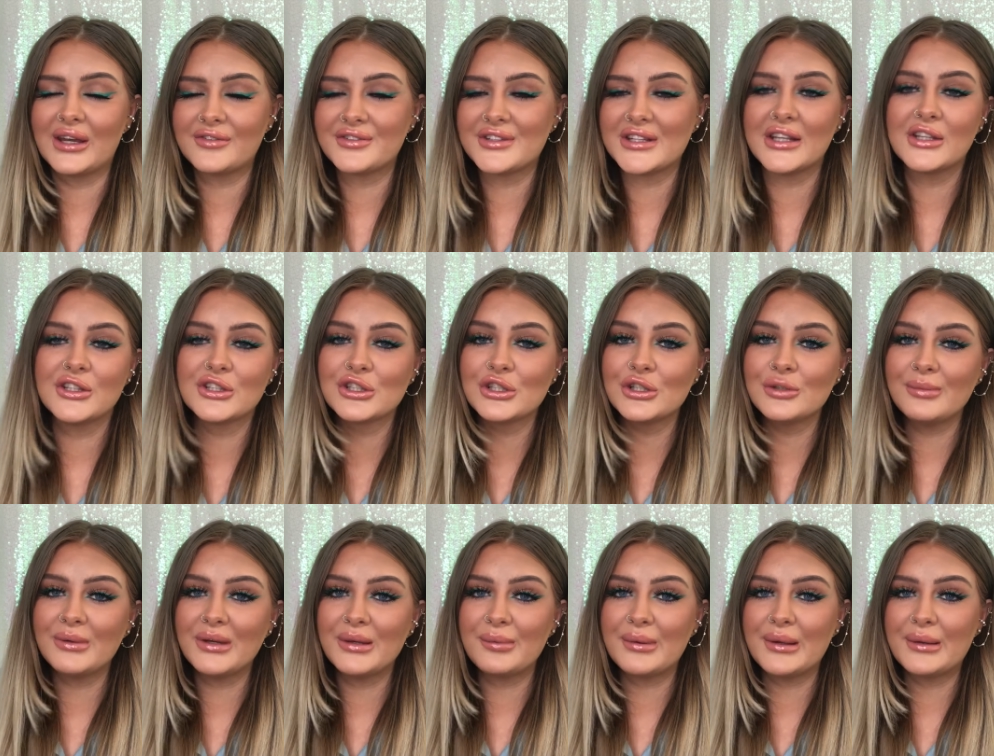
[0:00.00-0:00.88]
I've seen too
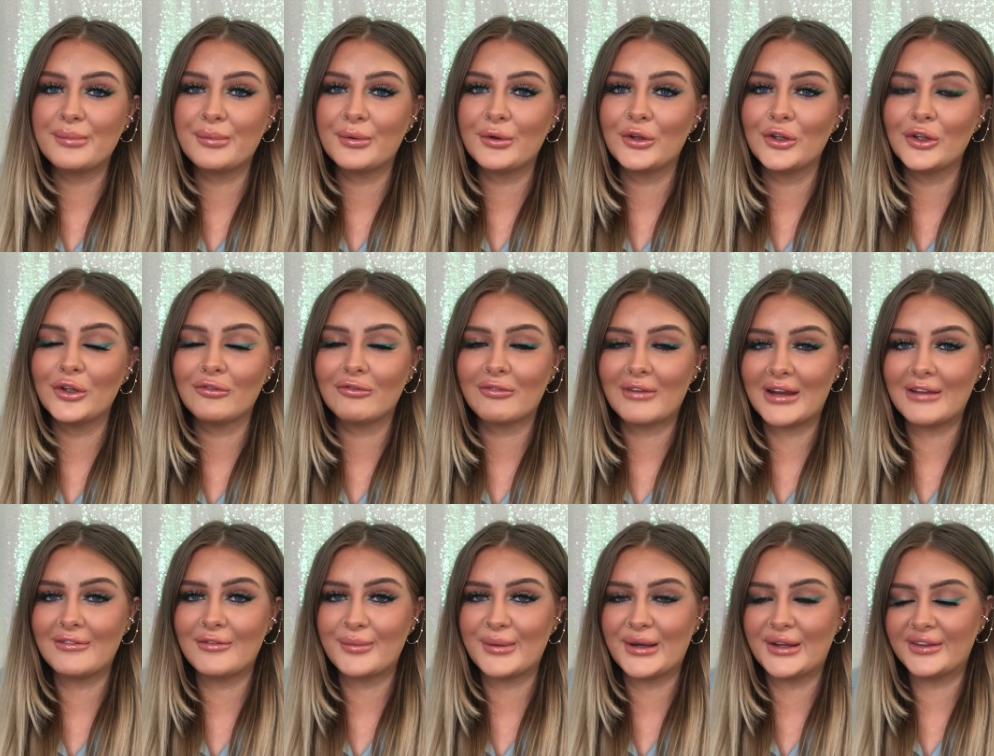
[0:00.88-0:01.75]
many people
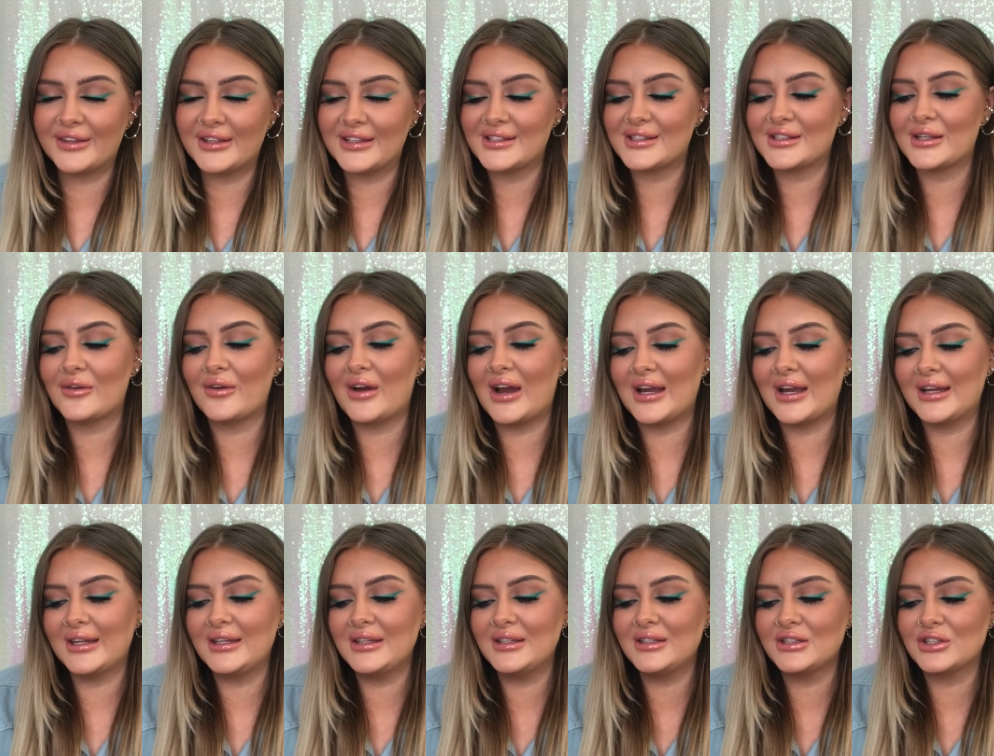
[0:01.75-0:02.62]
rave about this, so I
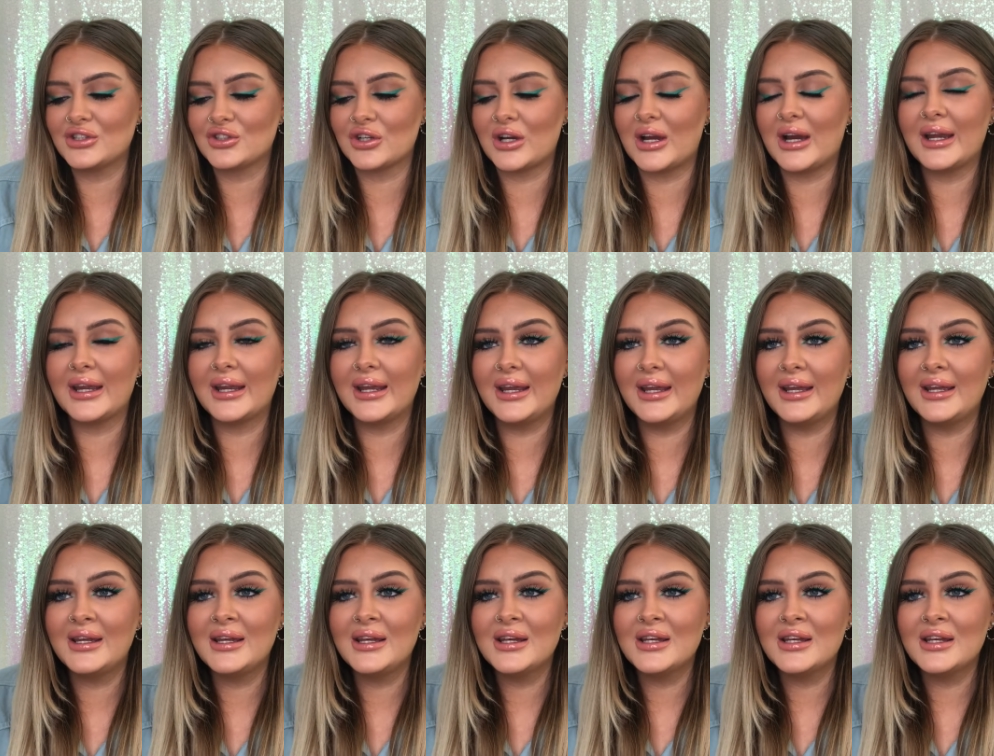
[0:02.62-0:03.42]
need to try it.